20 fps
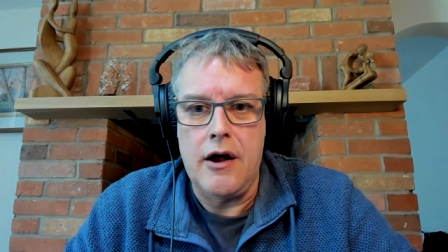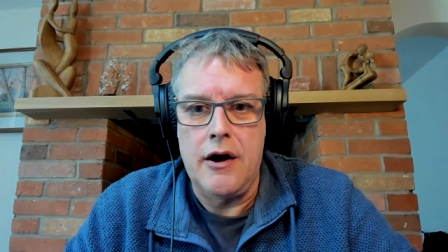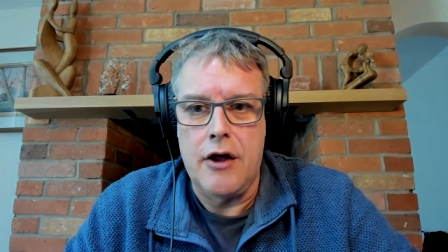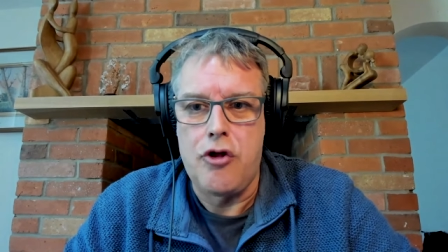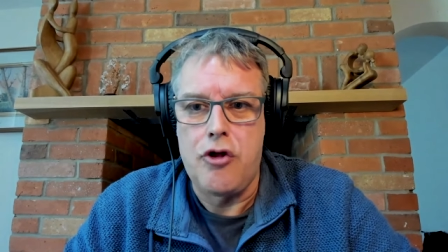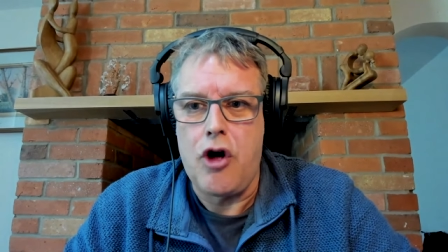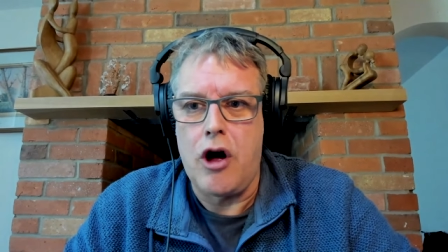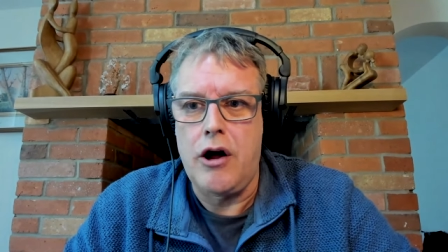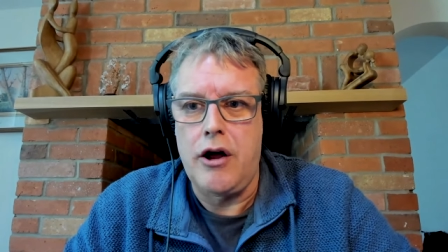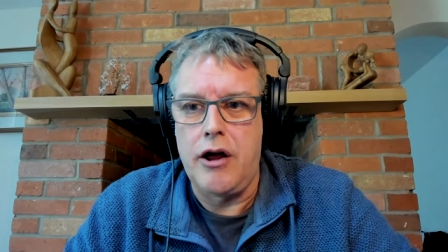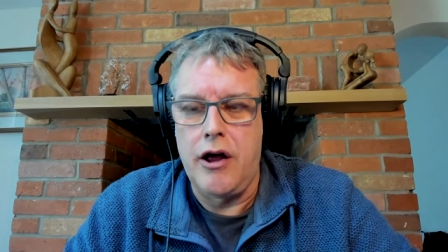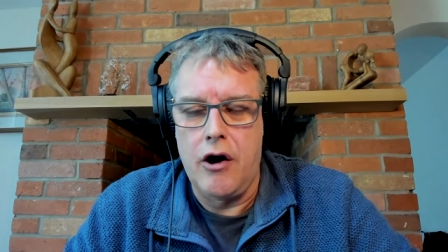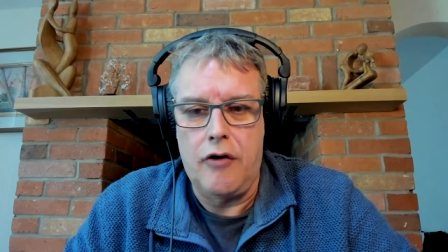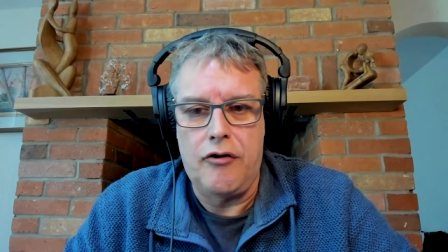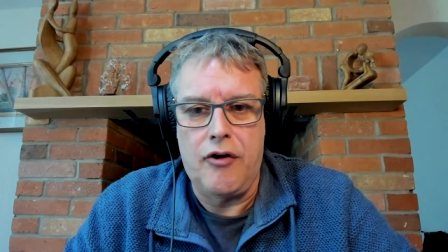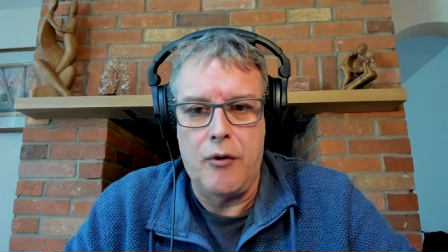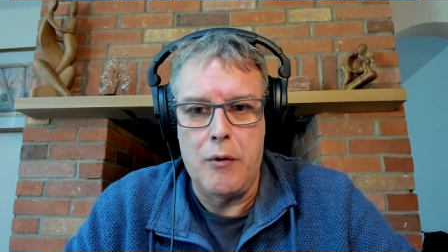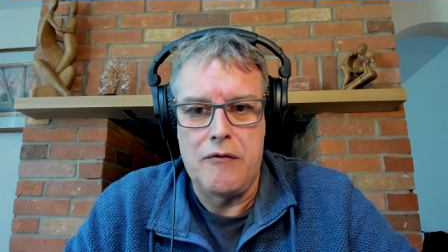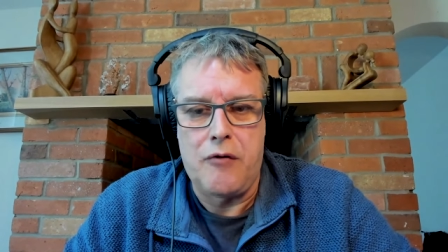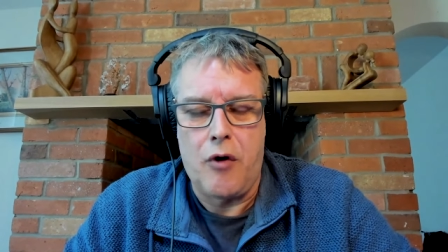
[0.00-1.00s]
in a
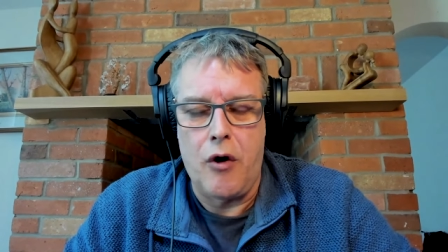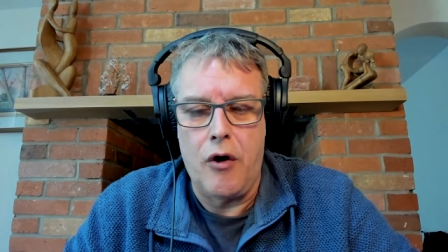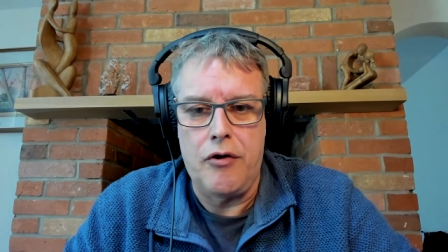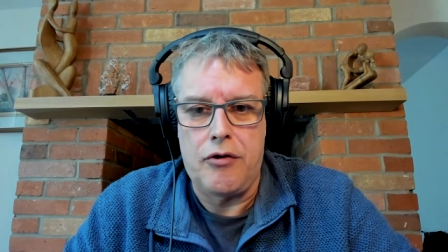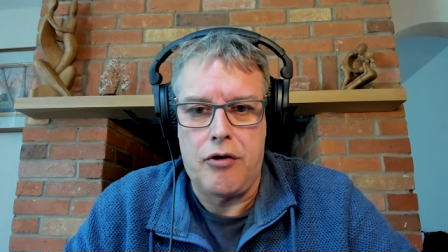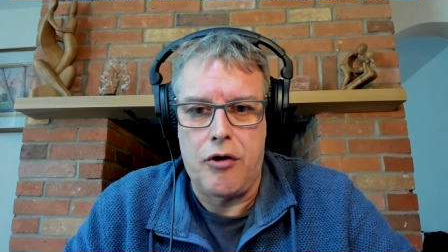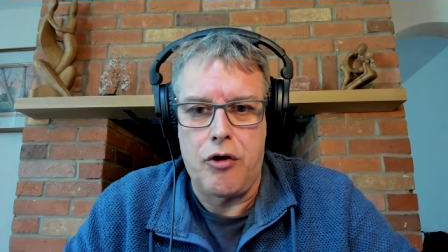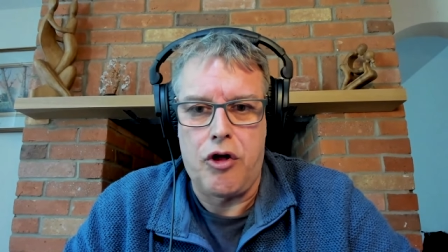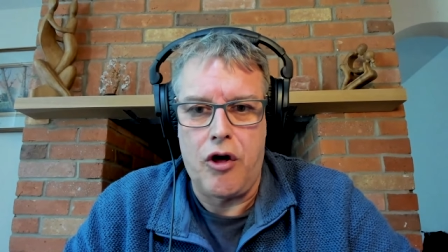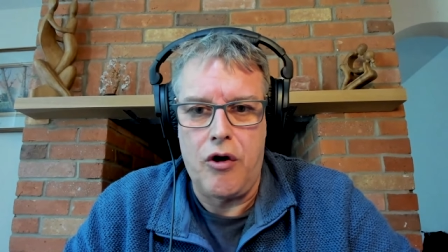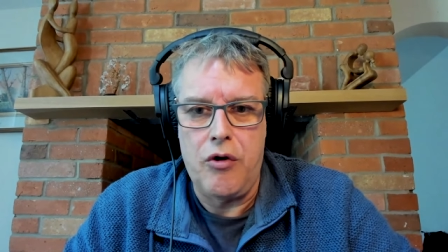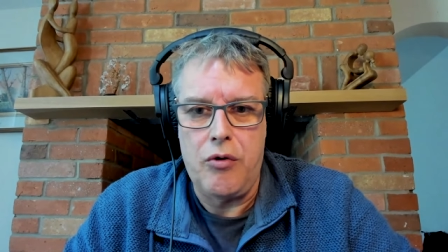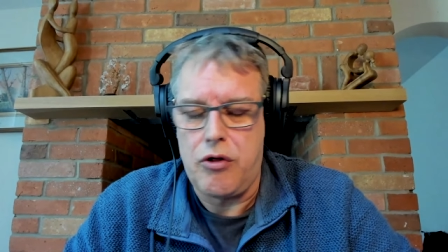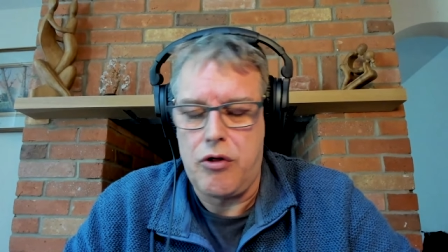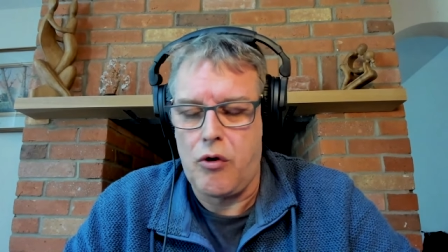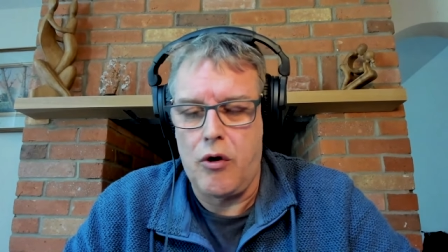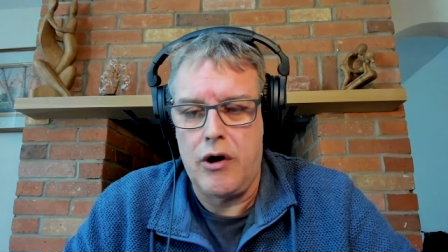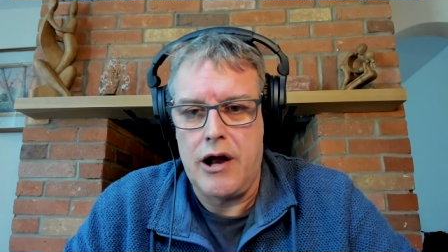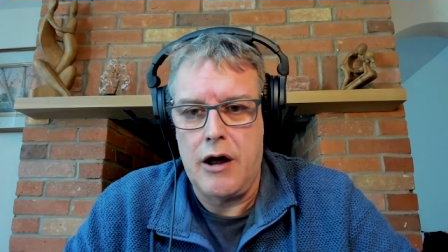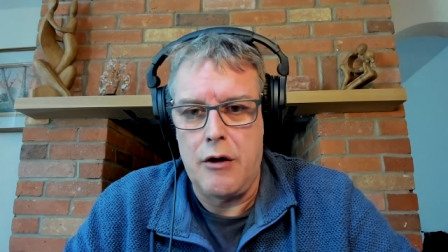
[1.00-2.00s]
junkyard that we've got to shoot
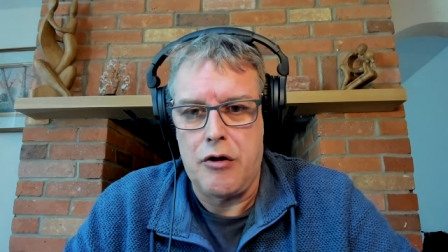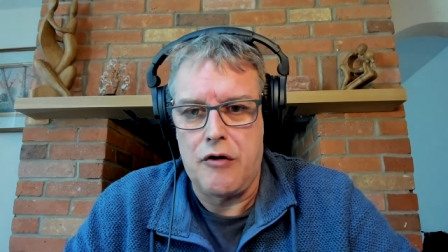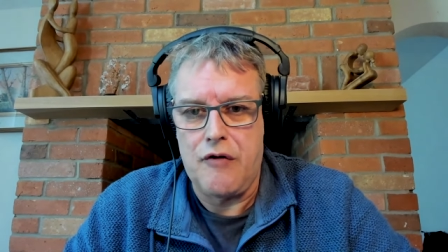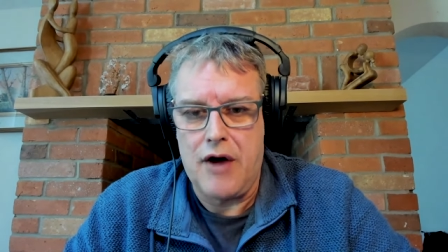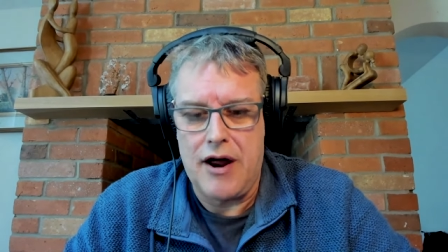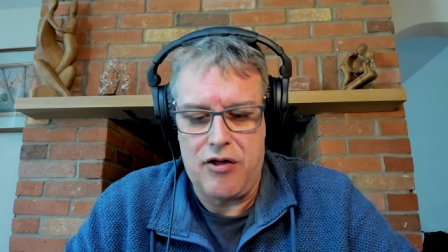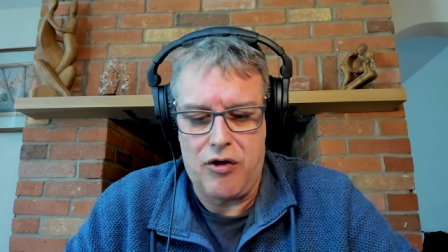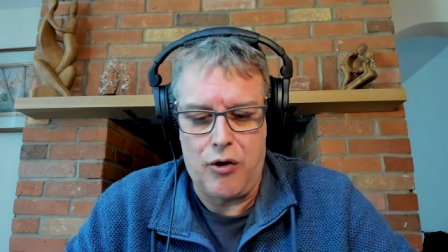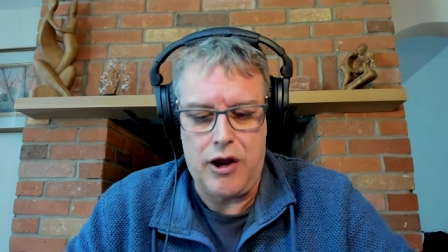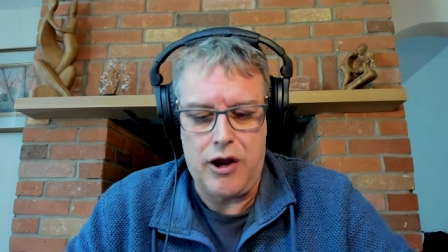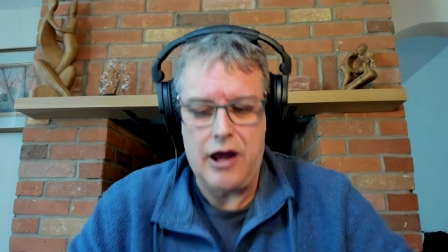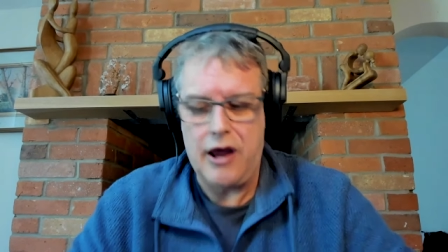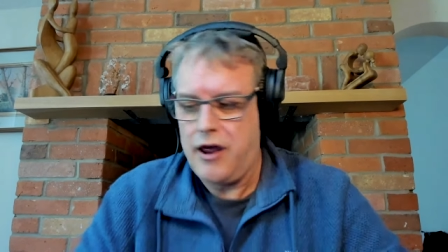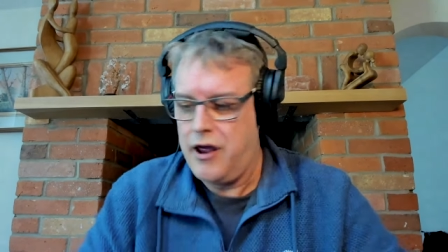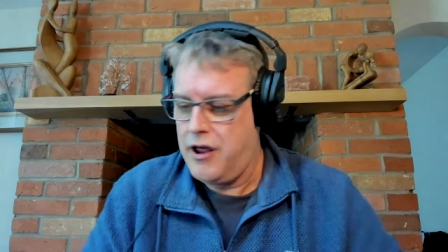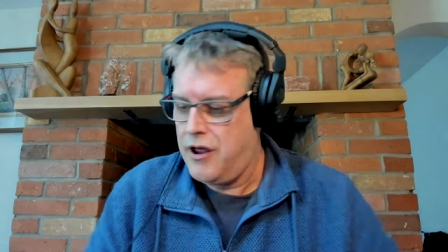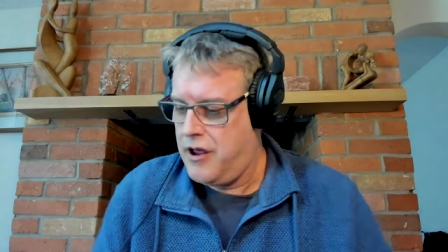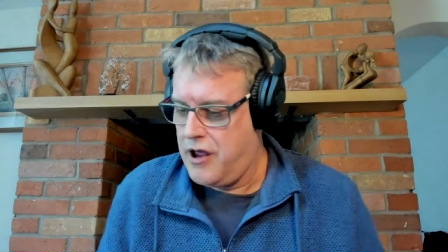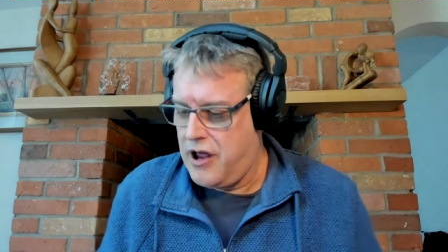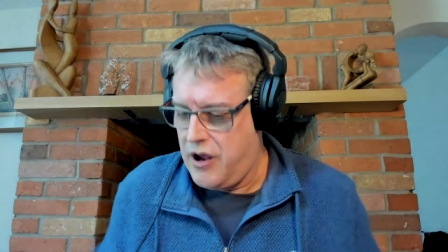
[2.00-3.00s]
that's got loads of rats on it.
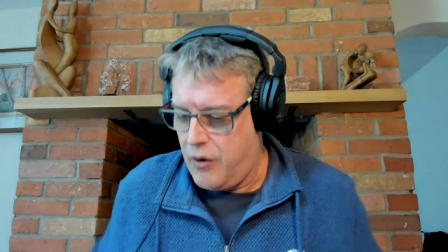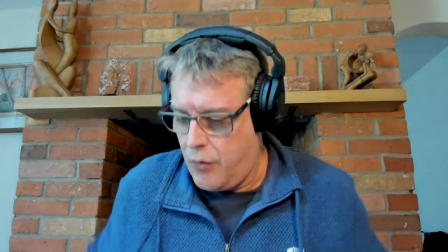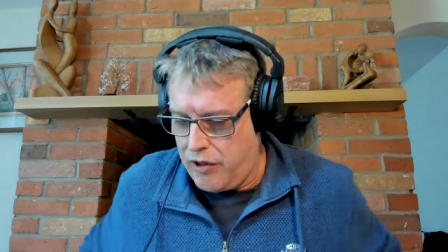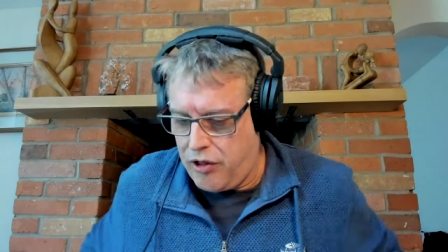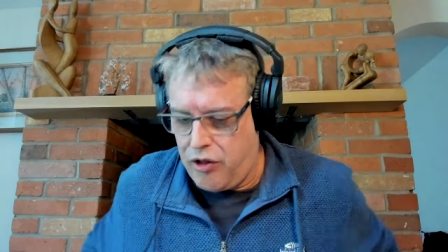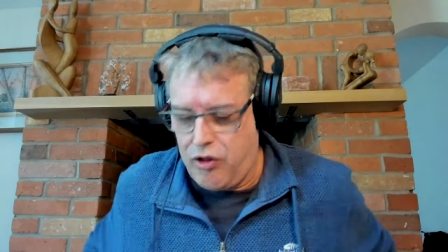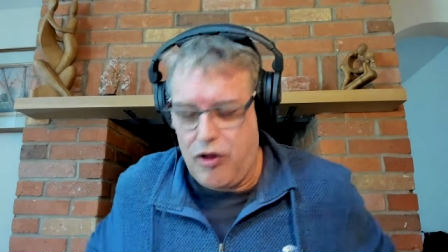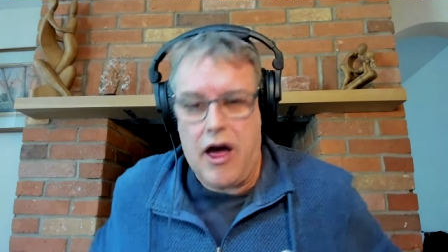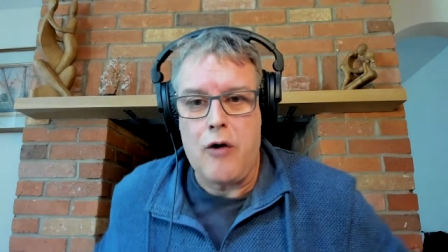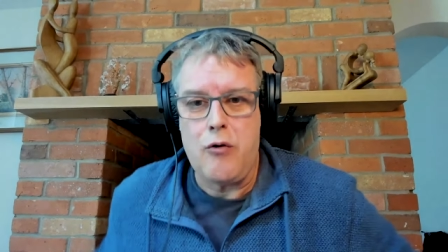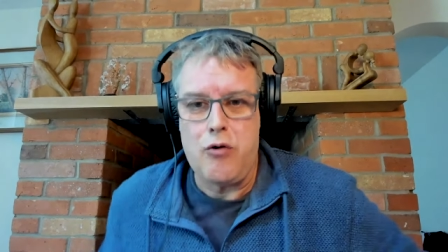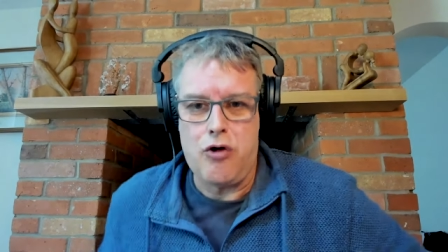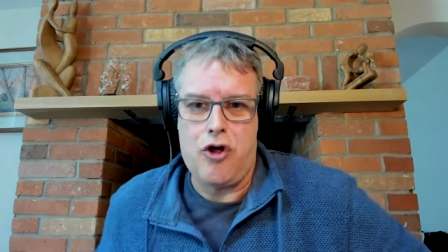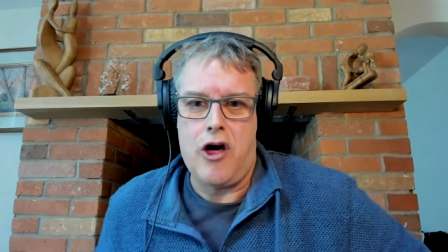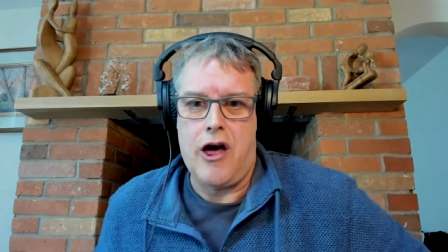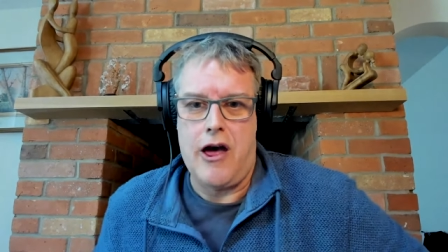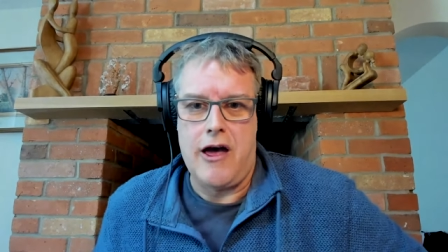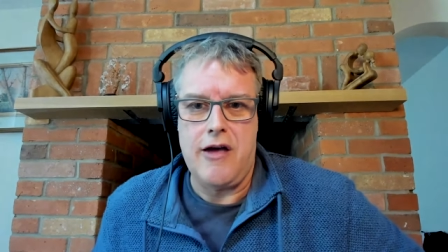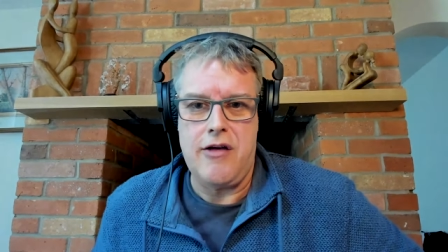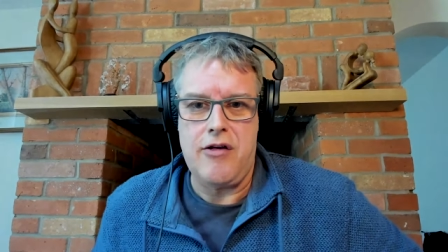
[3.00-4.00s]
We sit on
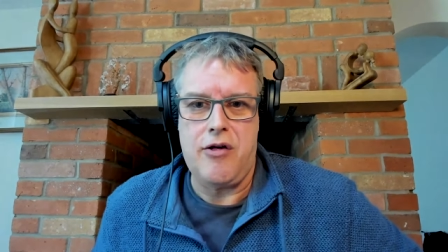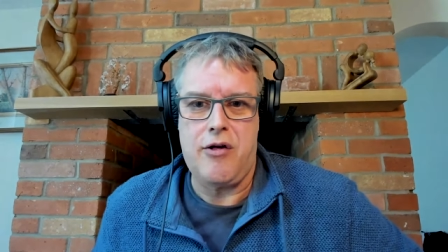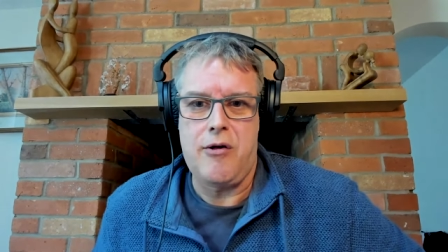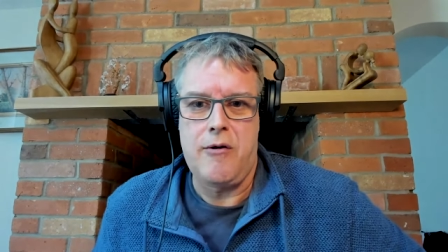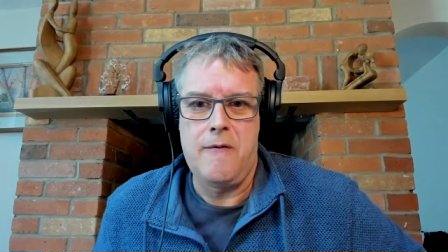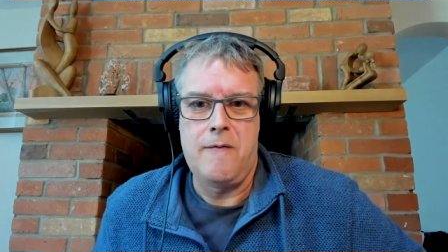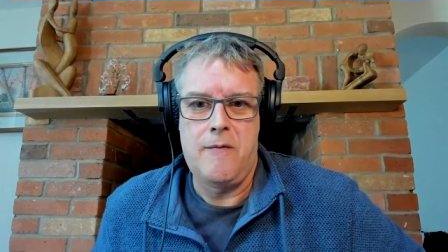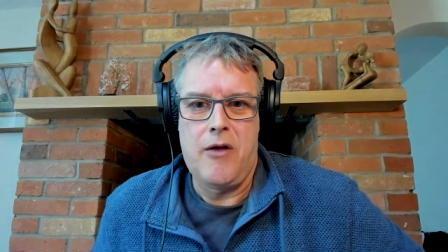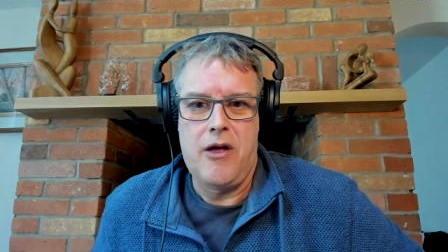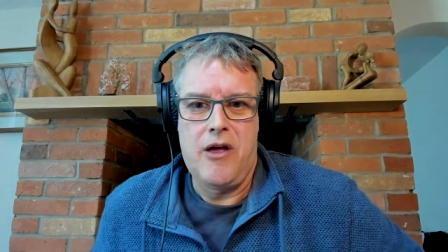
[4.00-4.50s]
chairs.